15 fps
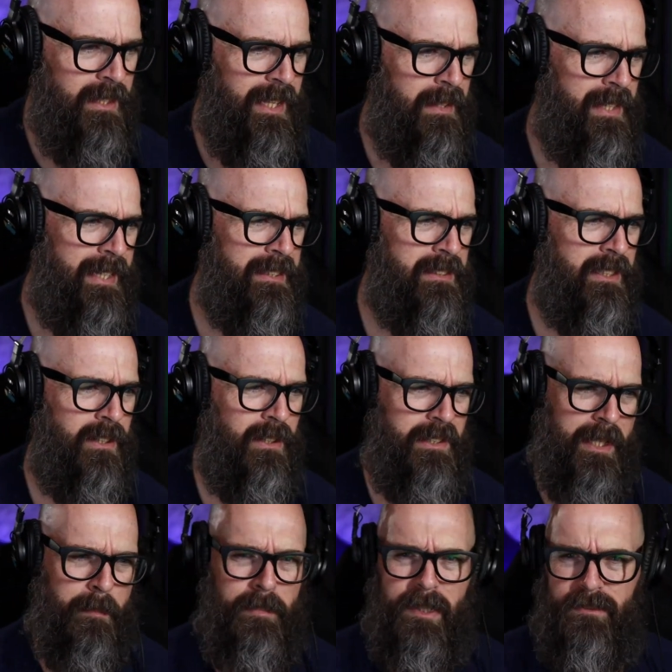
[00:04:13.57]
I think it's
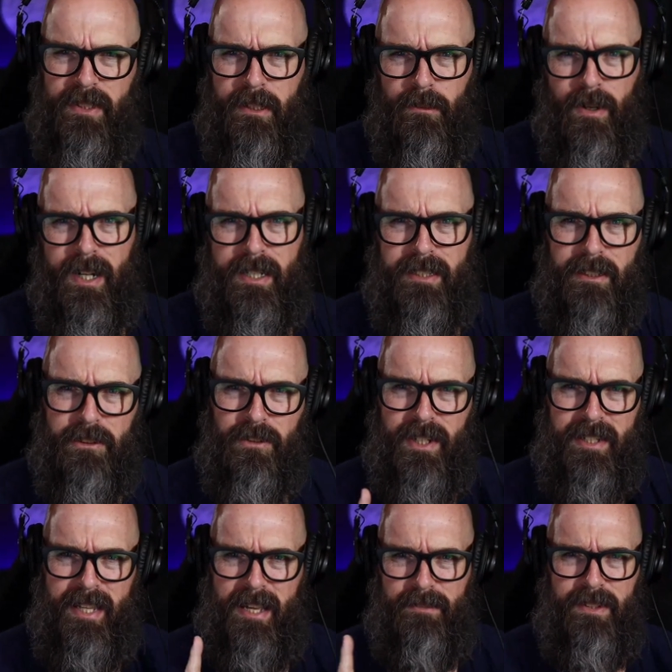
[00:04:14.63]
called Uplifting Rock, and I'll
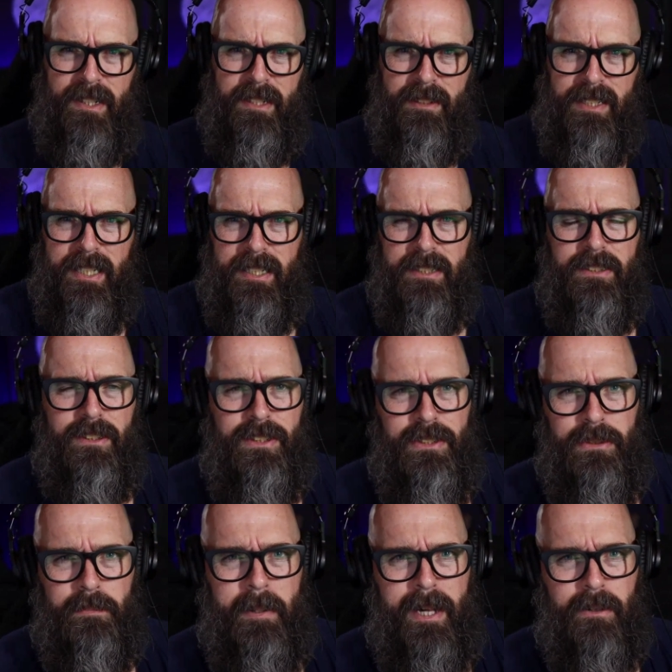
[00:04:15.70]
try to have a, a link
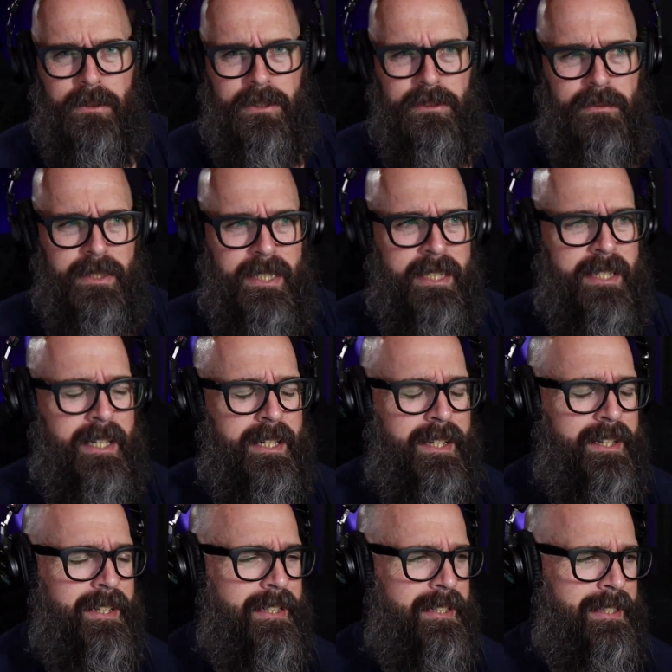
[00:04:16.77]
to Power Swing
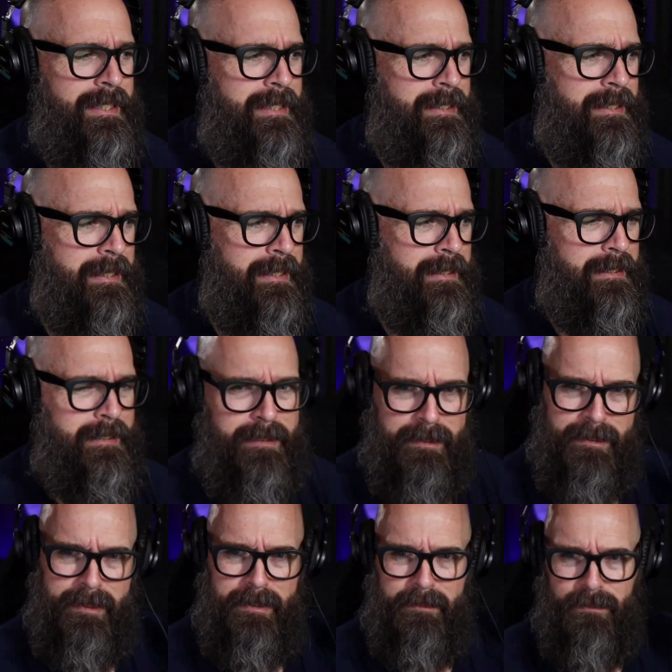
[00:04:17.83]
in uh,
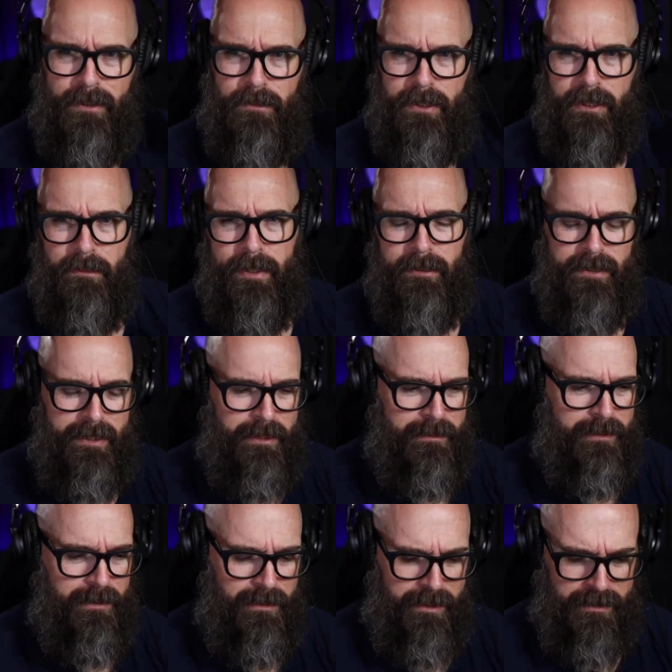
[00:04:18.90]
uh, like floating around
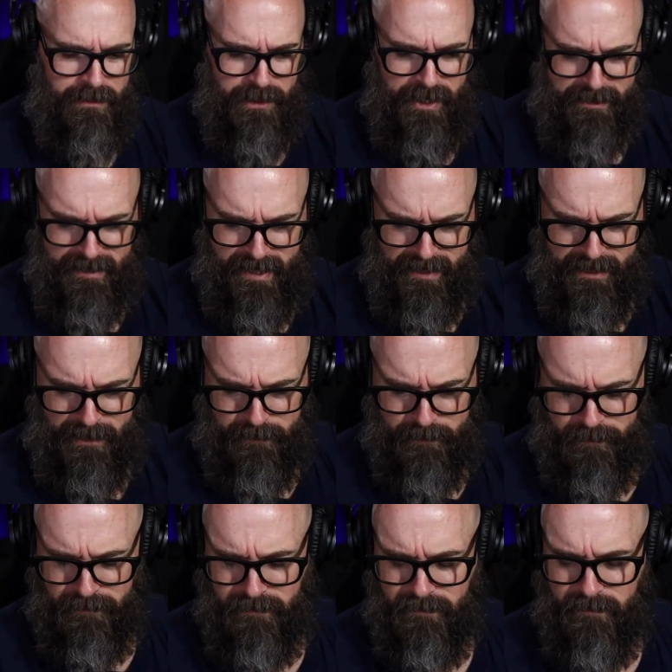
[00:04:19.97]
here, so you can check that out
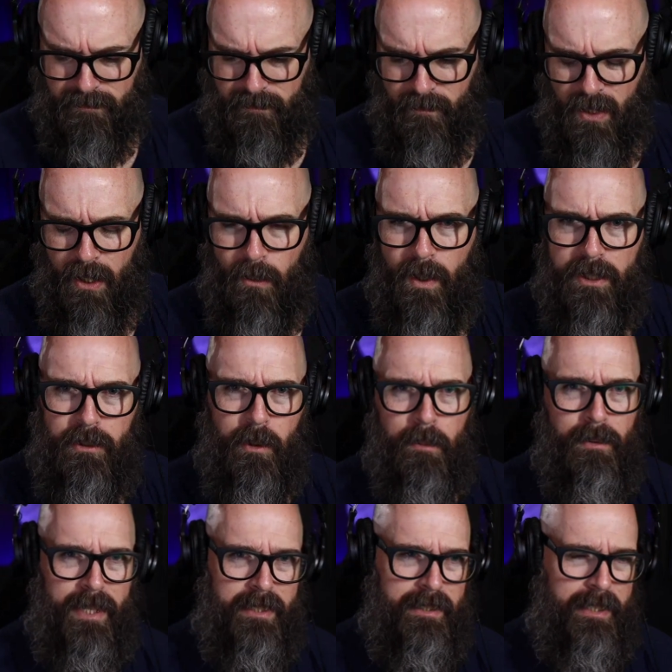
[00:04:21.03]
where I do a
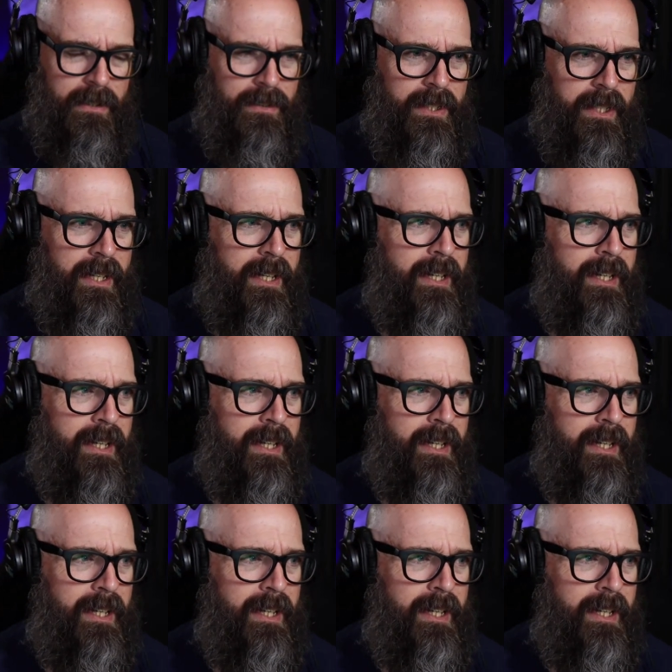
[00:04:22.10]
breakdown.